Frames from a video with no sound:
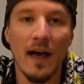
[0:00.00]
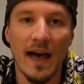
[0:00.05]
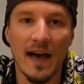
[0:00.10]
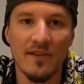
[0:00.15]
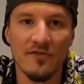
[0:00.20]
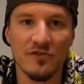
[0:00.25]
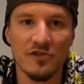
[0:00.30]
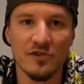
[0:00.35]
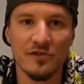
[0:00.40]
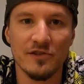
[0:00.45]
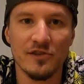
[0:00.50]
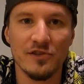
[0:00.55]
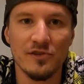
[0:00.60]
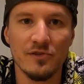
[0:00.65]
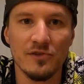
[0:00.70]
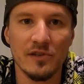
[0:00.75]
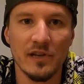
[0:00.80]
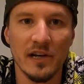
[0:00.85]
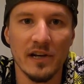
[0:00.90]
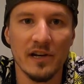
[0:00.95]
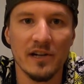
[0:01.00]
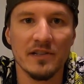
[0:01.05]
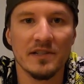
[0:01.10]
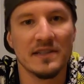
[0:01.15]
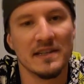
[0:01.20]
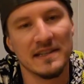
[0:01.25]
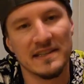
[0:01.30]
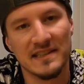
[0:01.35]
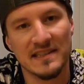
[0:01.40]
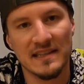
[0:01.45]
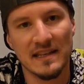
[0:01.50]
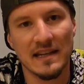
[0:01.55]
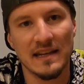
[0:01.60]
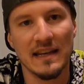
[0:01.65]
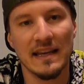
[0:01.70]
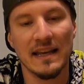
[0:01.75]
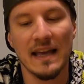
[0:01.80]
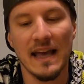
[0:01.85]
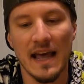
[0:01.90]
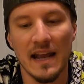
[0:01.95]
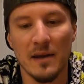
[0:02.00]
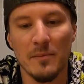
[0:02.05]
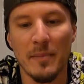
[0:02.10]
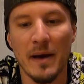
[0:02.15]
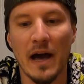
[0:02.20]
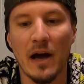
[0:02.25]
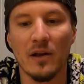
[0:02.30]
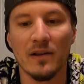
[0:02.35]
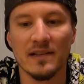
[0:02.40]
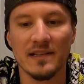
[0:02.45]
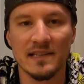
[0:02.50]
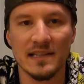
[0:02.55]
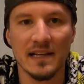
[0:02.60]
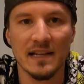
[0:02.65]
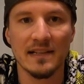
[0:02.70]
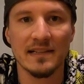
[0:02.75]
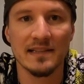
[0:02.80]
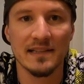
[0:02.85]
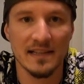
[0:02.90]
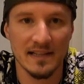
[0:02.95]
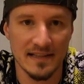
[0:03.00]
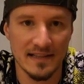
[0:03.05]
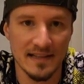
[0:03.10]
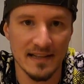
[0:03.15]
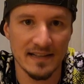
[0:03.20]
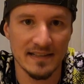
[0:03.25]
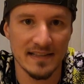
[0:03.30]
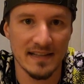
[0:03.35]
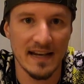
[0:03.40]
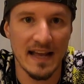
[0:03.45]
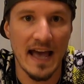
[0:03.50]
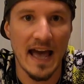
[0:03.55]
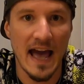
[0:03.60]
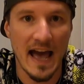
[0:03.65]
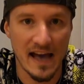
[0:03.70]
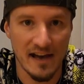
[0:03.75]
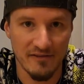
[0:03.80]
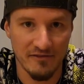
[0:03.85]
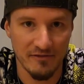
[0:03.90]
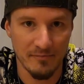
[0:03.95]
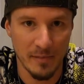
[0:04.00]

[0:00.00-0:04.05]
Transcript: after 2 years, is sitting at about 6 to 6.5